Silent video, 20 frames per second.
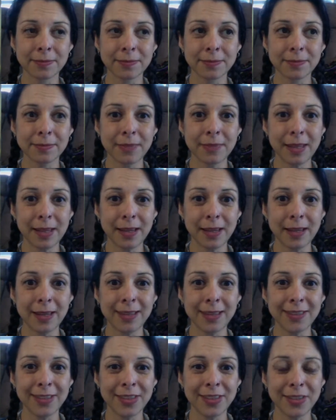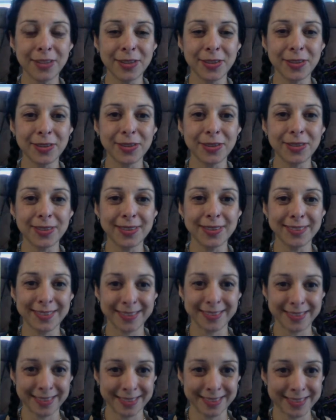needing to
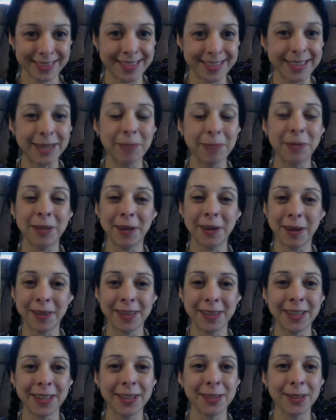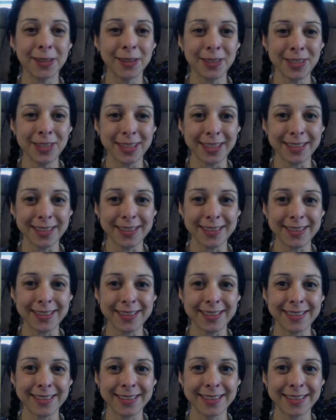see beyond the illusions.